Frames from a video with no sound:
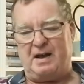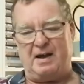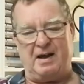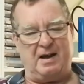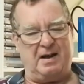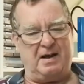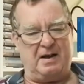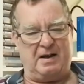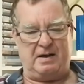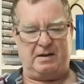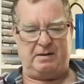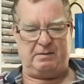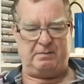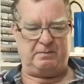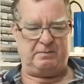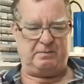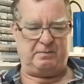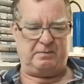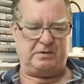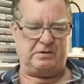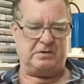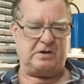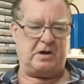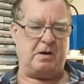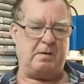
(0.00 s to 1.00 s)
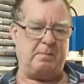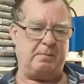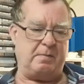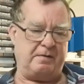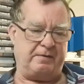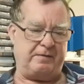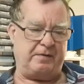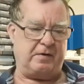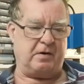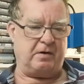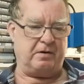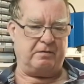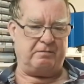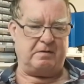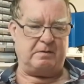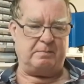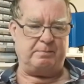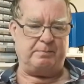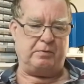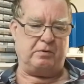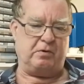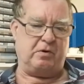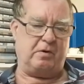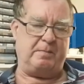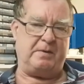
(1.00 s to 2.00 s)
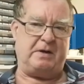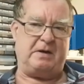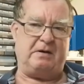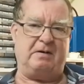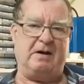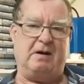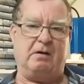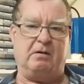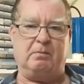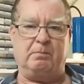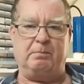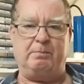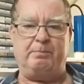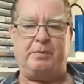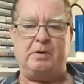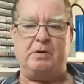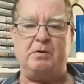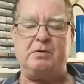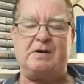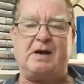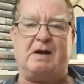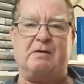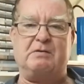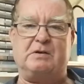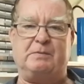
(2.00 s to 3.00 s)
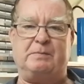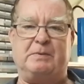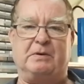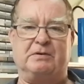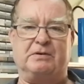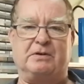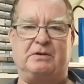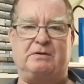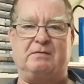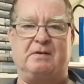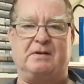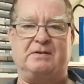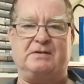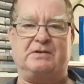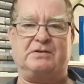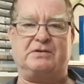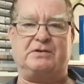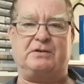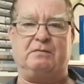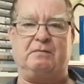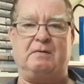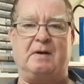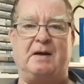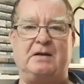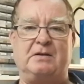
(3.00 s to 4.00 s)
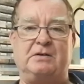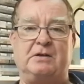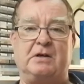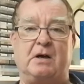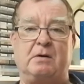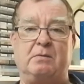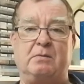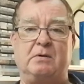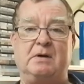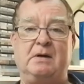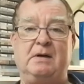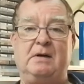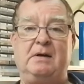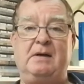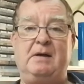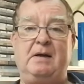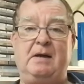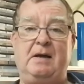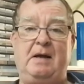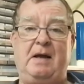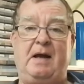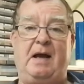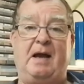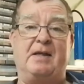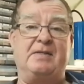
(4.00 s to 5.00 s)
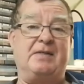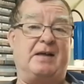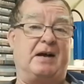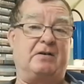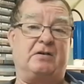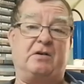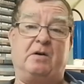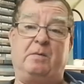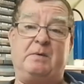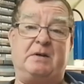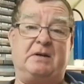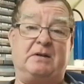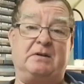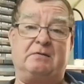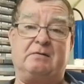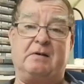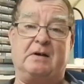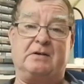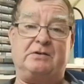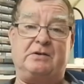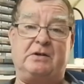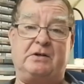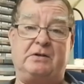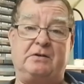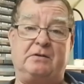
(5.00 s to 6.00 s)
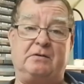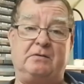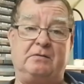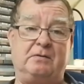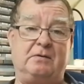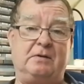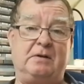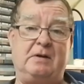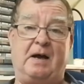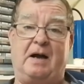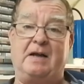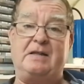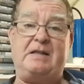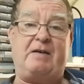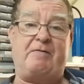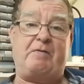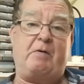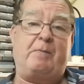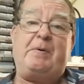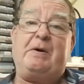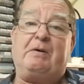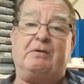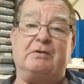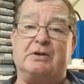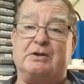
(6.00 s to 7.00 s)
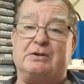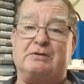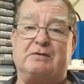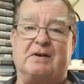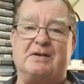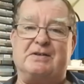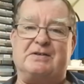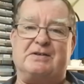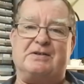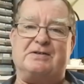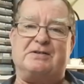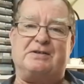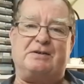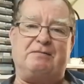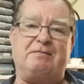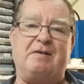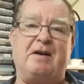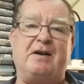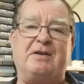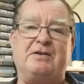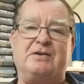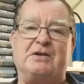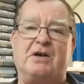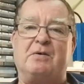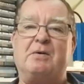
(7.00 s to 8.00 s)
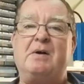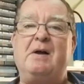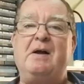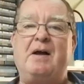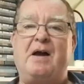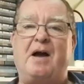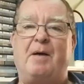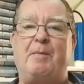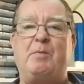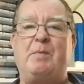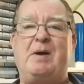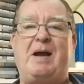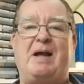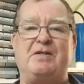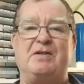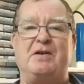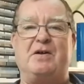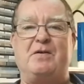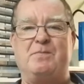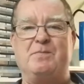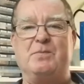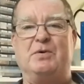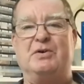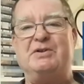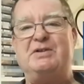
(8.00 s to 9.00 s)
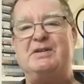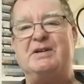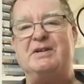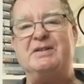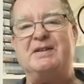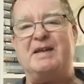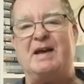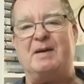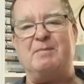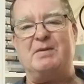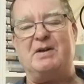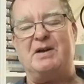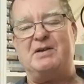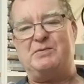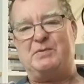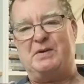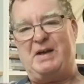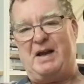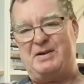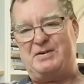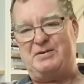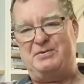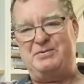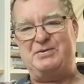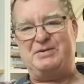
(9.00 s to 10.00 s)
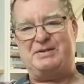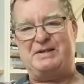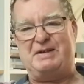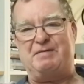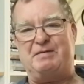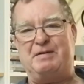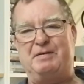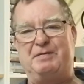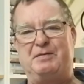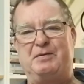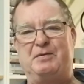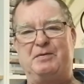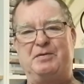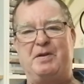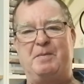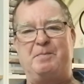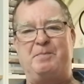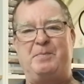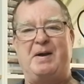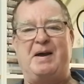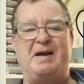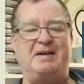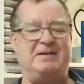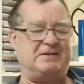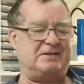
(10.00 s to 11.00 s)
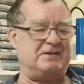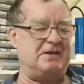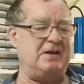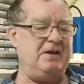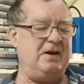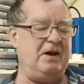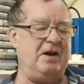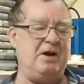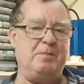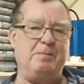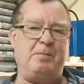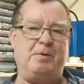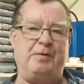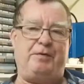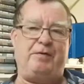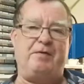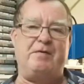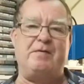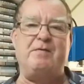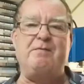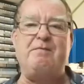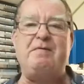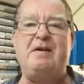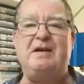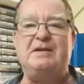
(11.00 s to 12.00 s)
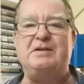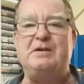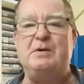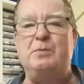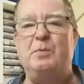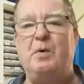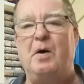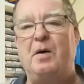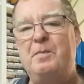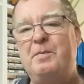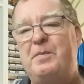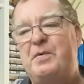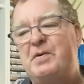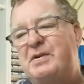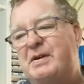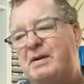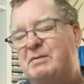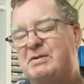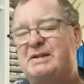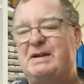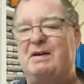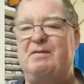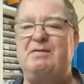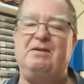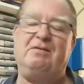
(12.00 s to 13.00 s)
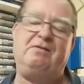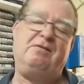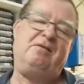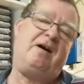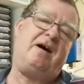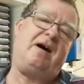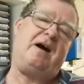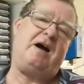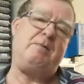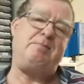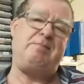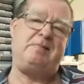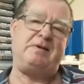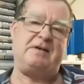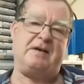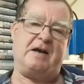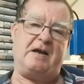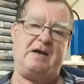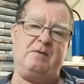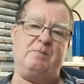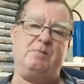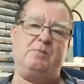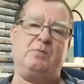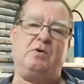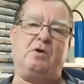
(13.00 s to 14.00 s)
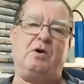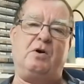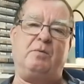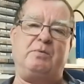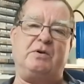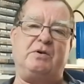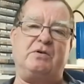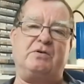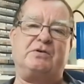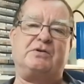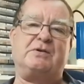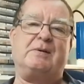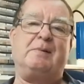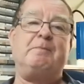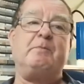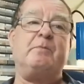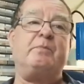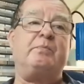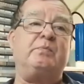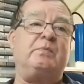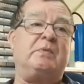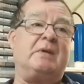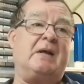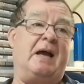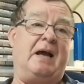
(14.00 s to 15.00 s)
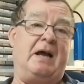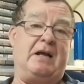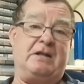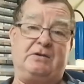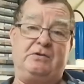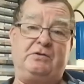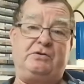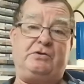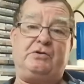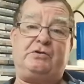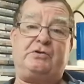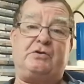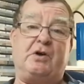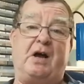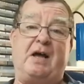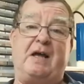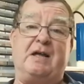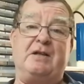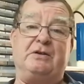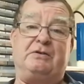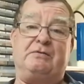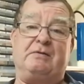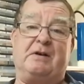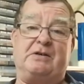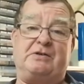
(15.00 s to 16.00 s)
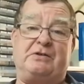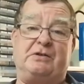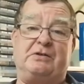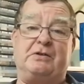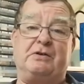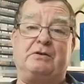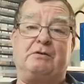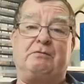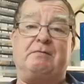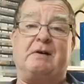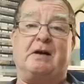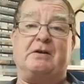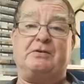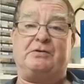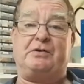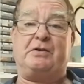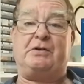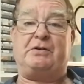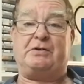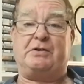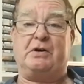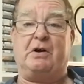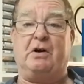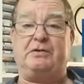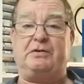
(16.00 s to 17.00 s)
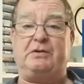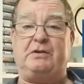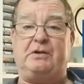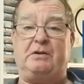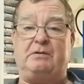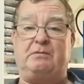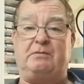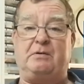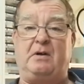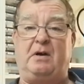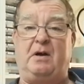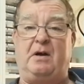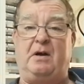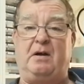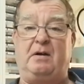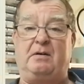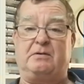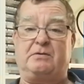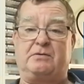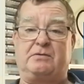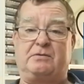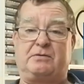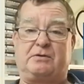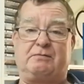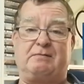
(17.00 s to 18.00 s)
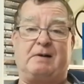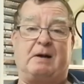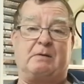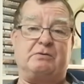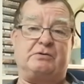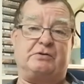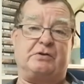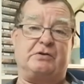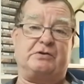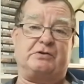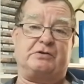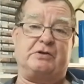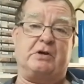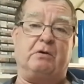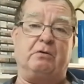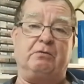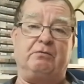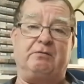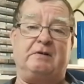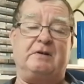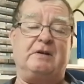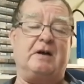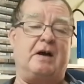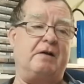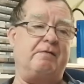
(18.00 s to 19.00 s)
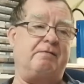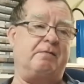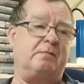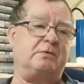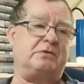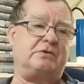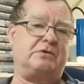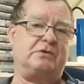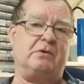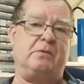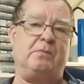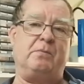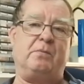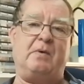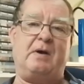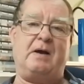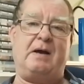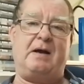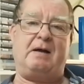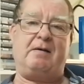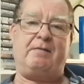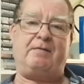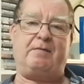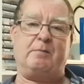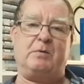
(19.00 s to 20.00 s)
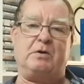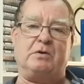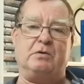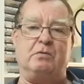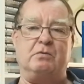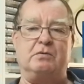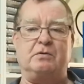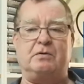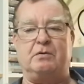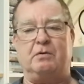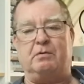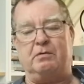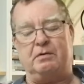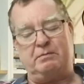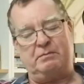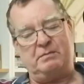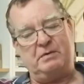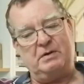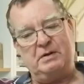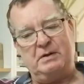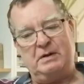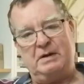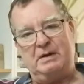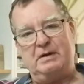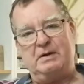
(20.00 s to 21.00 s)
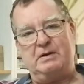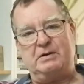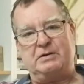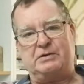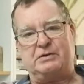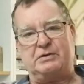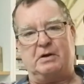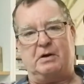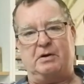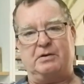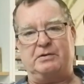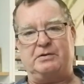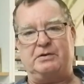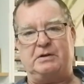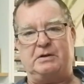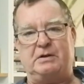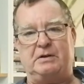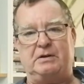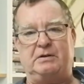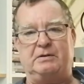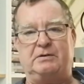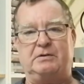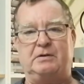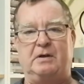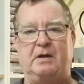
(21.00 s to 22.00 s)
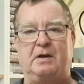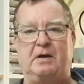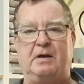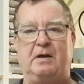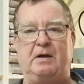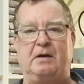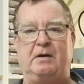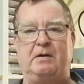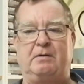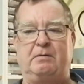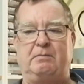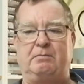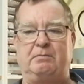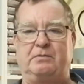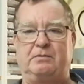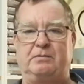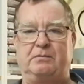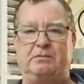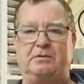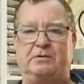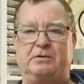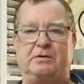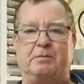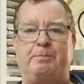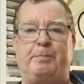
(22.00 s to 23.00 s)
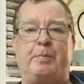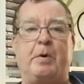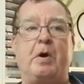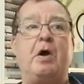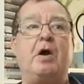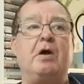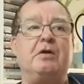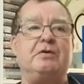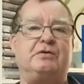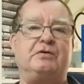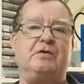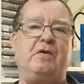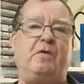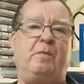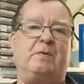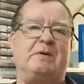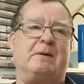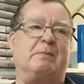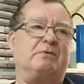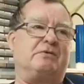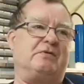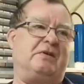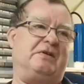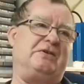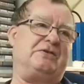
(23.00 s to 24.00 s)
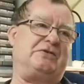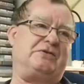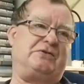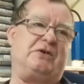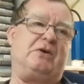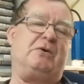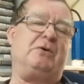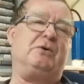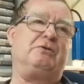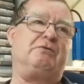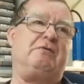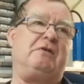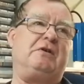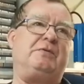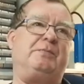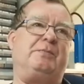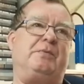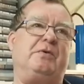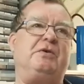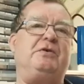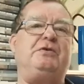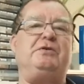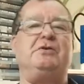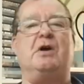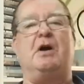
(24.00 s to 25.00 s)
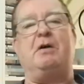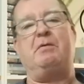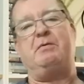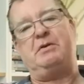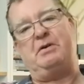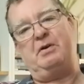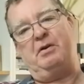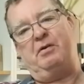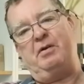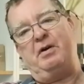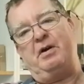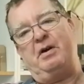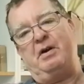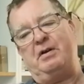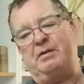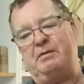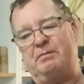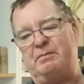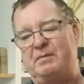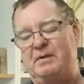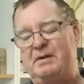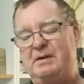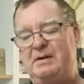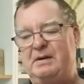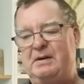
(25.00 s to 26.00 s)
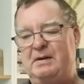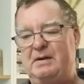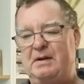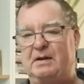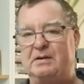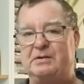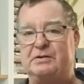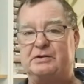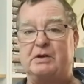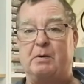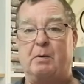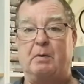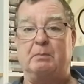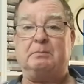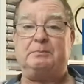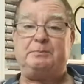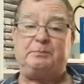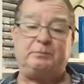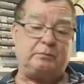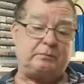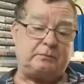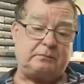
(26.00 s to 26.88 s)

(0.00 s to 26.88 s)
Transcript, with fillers: Uh, you know, my father had bought me a little book how to build a transistor radio, and that got me interested. I never built the transistor radio. I mean, we had no money in them days. We couldn't even afford the bits. But from reading one book, I was down the library getting more books and just got interested and gradually started uh, the a soldering iron from somewhere from an uncle and started uh, to burn stuff when I'm trying to solder it. But you know, you learn and, and so on.